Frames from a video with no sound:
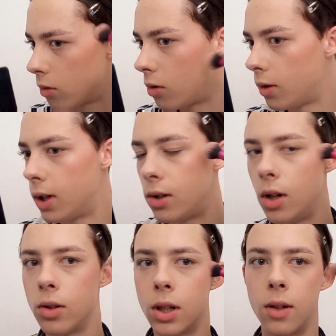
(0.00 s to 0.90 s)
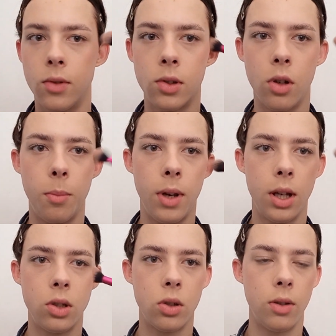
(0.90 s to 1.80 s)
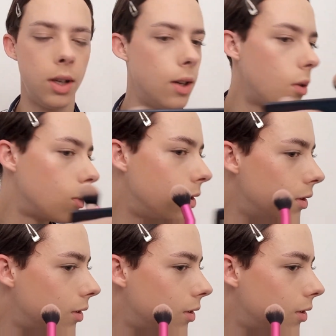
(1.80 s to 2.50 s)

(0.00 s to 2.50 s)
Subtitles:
Though it literally looks like I've just got blush on now.